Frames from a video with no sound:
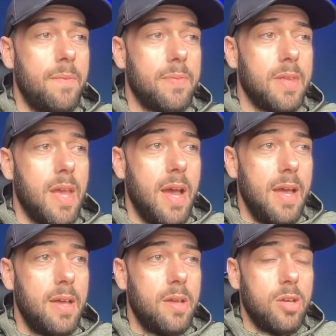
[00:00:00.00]

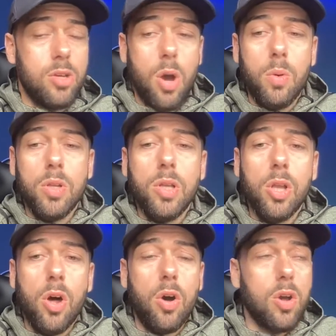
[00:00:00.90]
Yeah? Go and
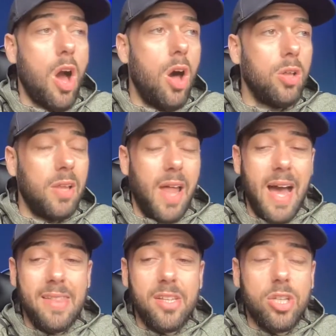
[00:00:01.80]
look
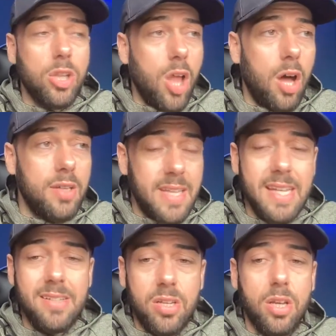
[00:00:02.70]
online. There's a lot of
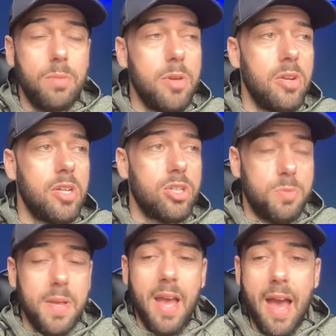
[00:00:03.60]
decent communities. Just
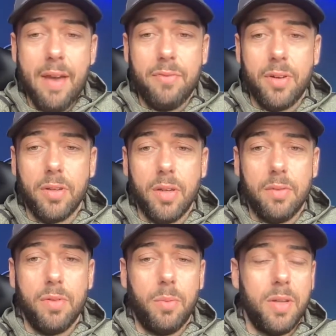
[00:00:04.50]
be careful
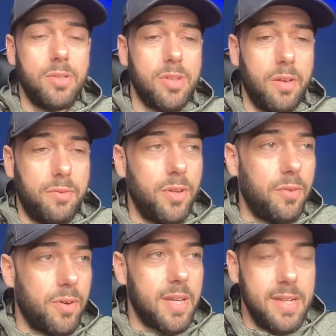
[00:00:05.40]
of the ones that are full of
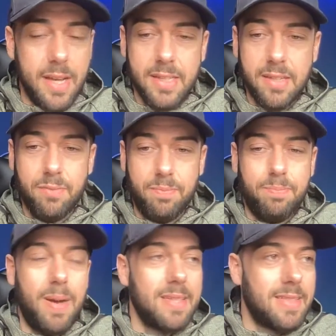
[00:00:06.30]
fucking negative
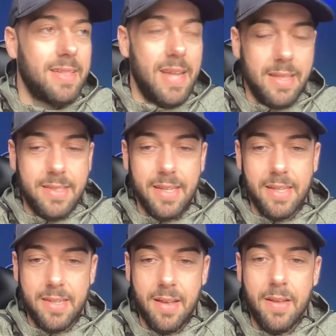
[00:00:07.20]
bastard
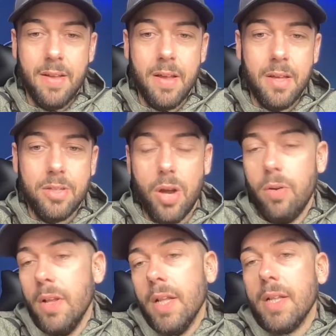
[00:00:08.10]
Nancy's.
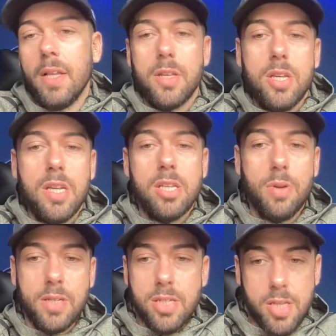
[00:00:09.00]
So you need to
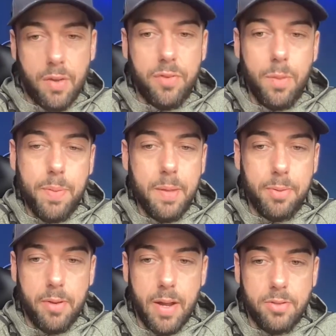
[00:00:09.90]
ask yourself, are the
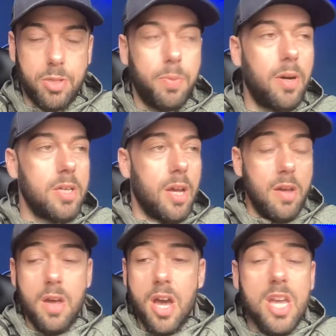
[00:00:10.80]
people around supporting you?
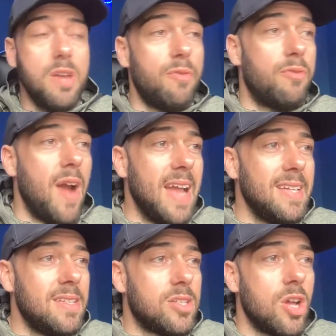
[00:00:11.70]
Are your
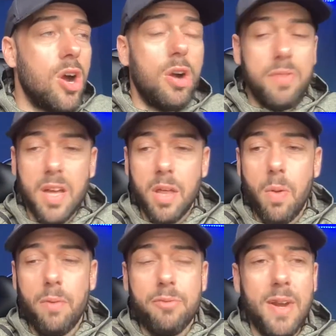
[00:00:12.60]
friends? Or have you got that
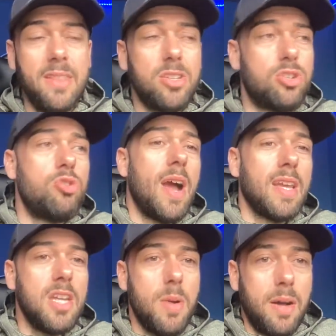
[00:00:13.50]
one friend that's
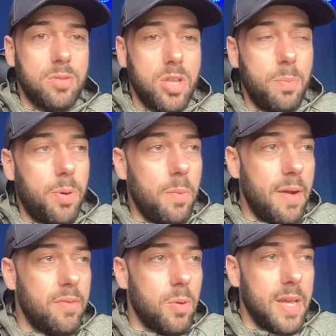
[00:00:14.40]
dragging you out to the pub
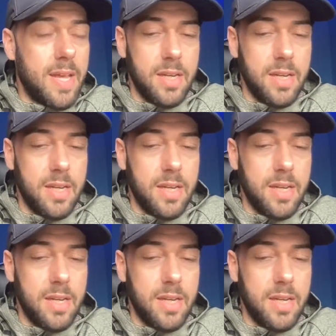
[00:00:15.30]
every week and